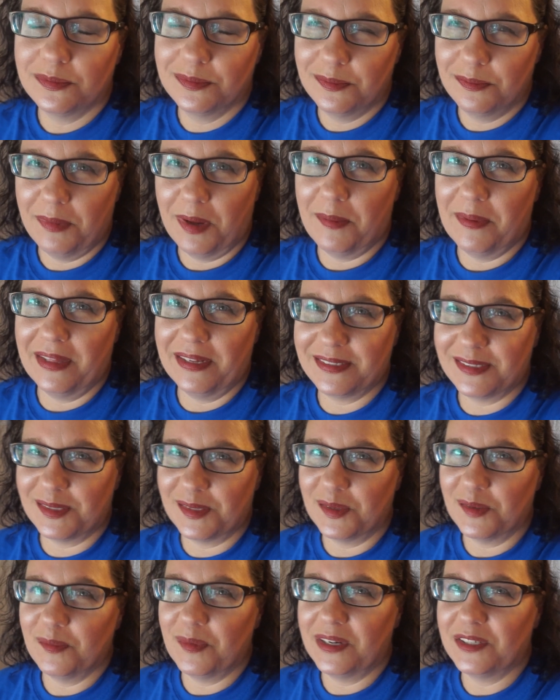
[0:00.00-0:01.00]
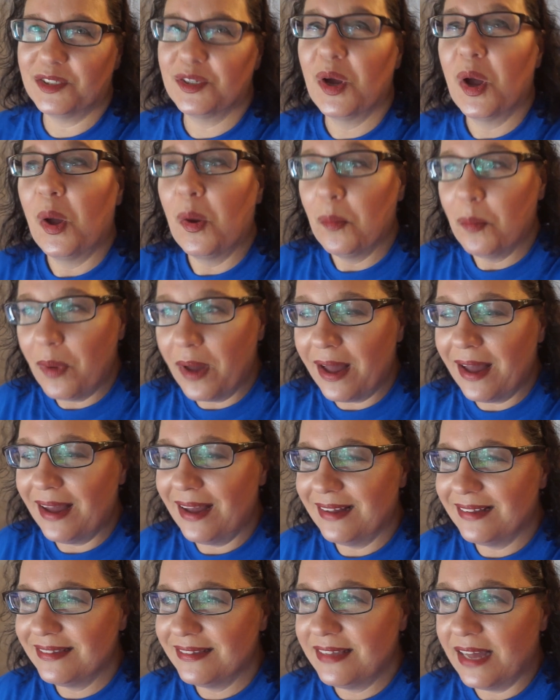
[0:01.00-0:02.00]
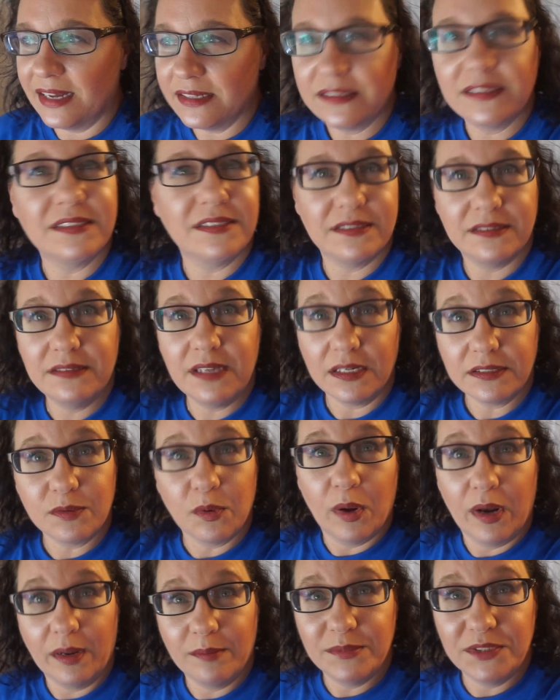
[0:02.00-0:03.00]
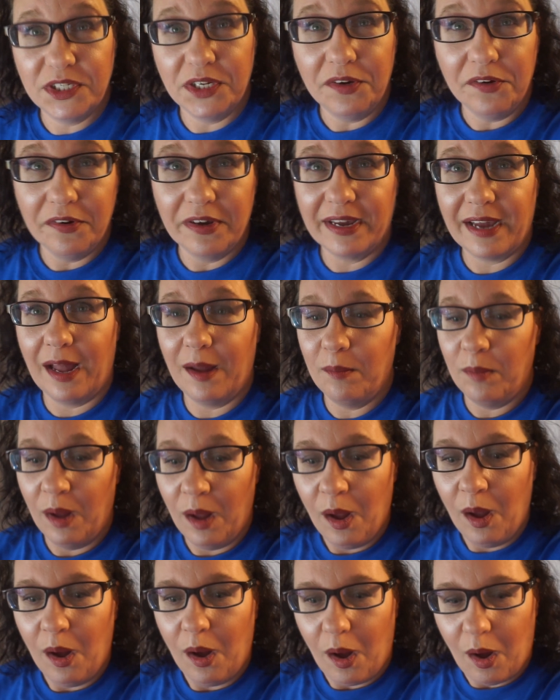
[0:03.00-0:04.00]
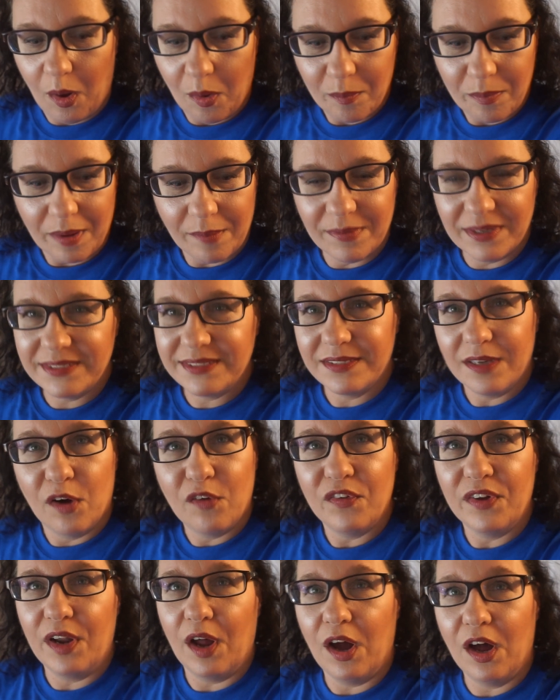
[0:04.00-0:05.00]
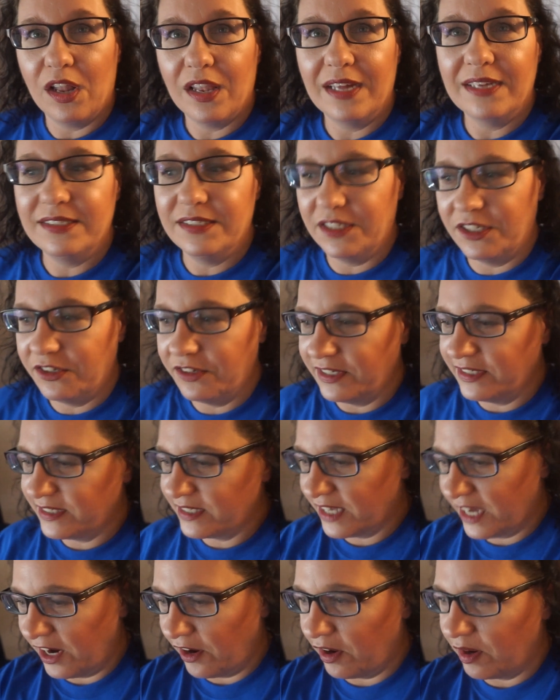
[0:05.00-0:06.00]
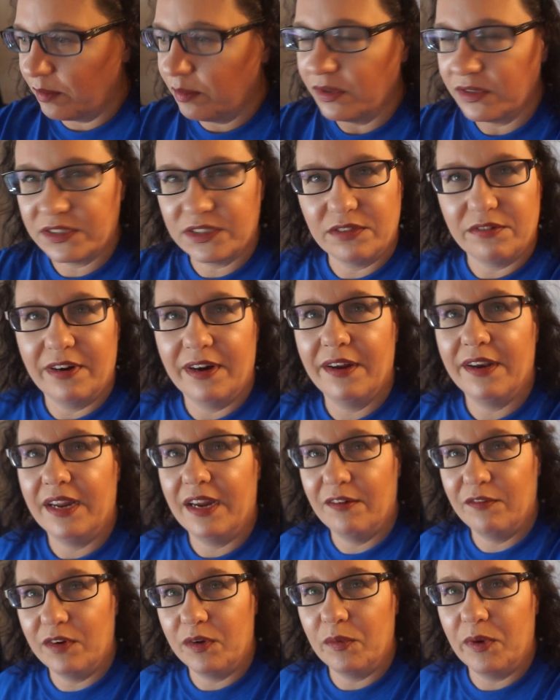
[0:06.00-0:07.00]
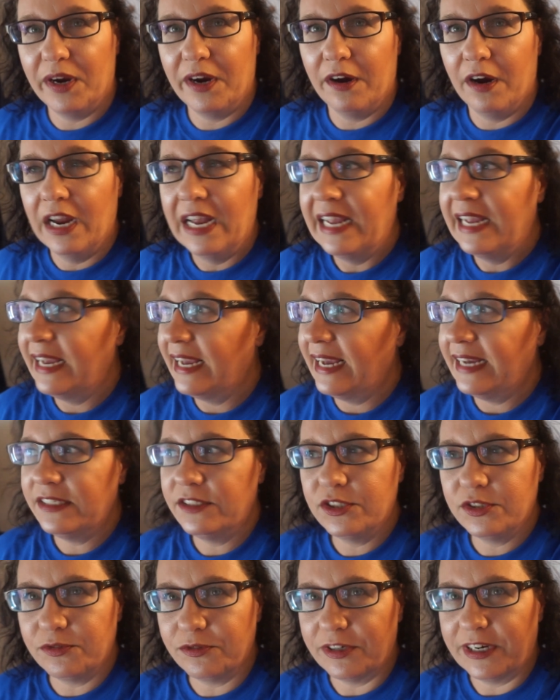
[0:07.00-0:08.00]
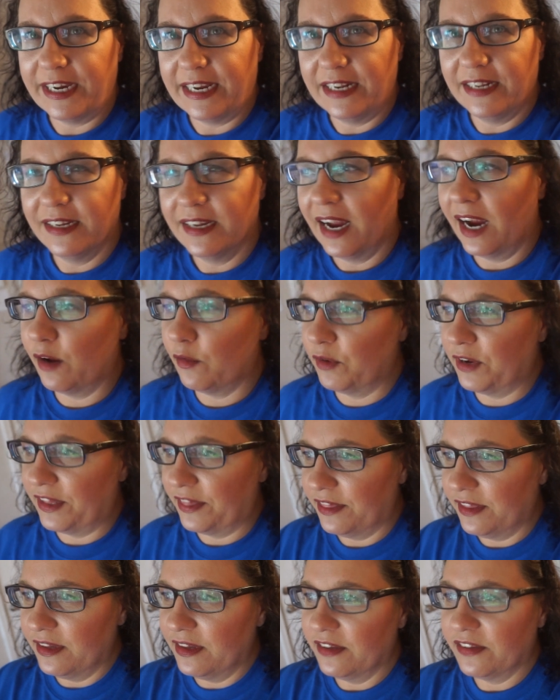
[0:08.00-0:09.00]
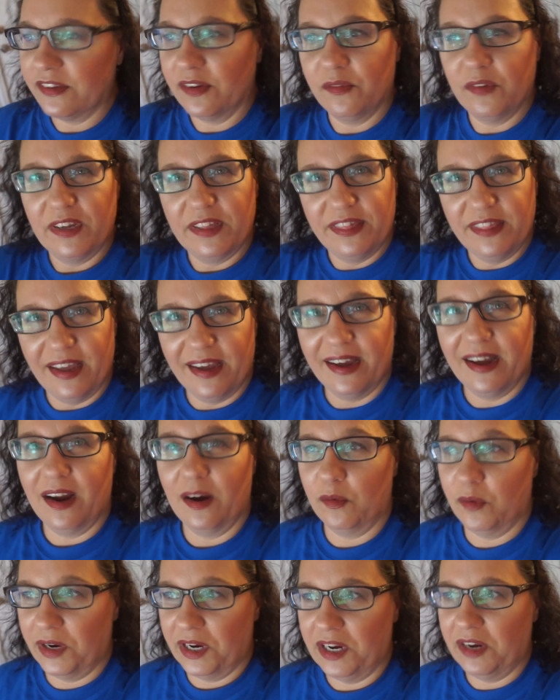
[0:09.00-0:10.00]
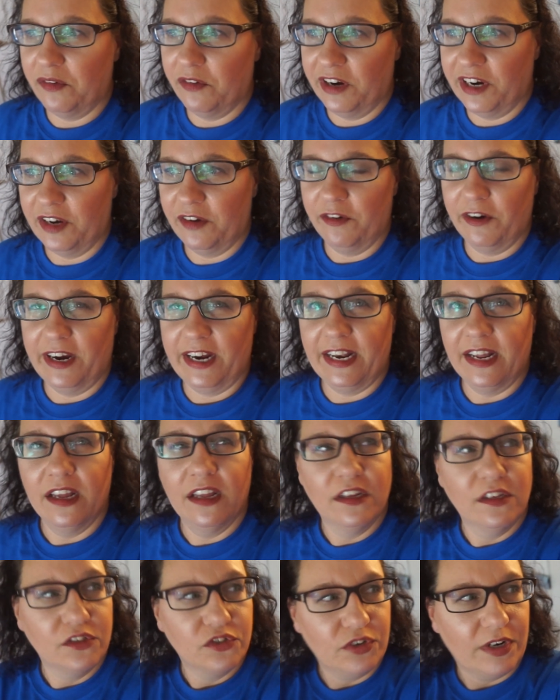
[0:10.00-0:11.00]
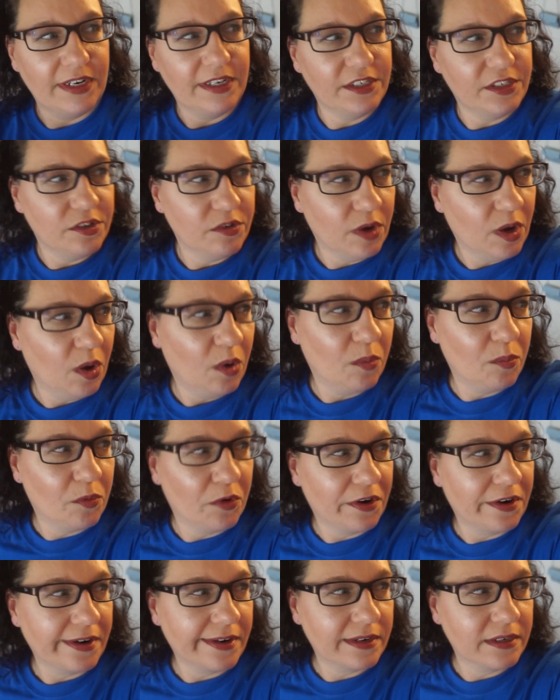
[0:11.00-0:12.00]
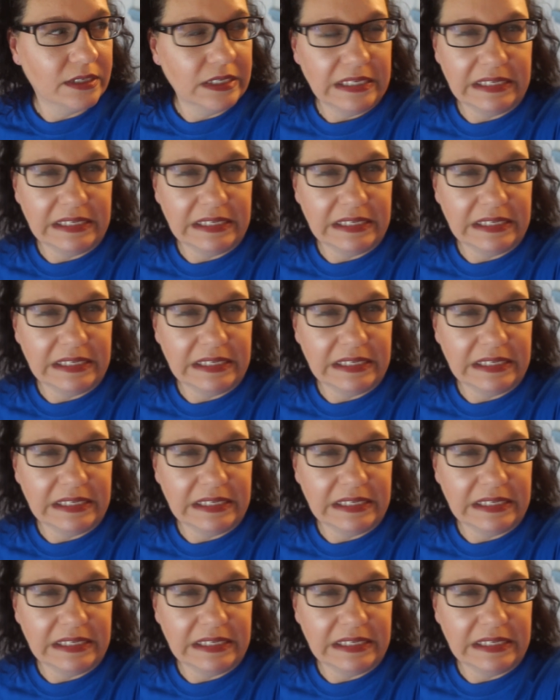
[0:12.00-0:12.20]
maybe that's a little much, but that's what I'm doing. I'm home by myself, and all I do is carry books around everywhere and just read. I read this, I read that, I read. Try to do homework.